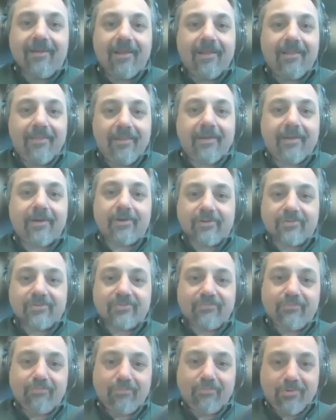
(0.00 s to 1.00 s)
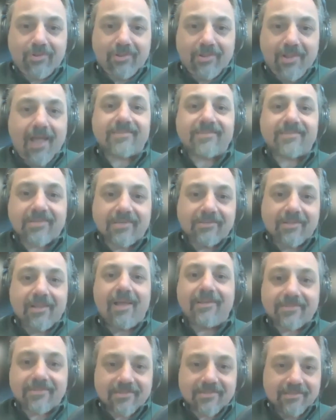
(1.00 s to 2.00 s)
And there's less and
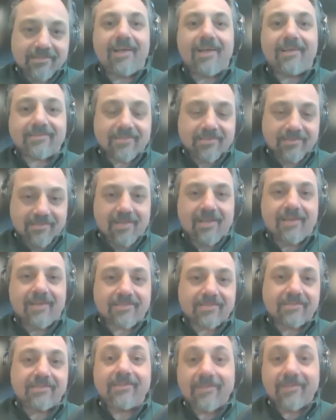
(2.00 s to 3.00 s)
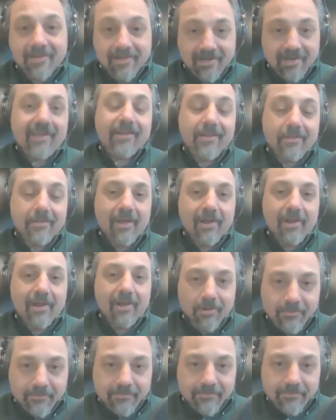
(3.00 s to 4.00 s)
less and less and less in the middle.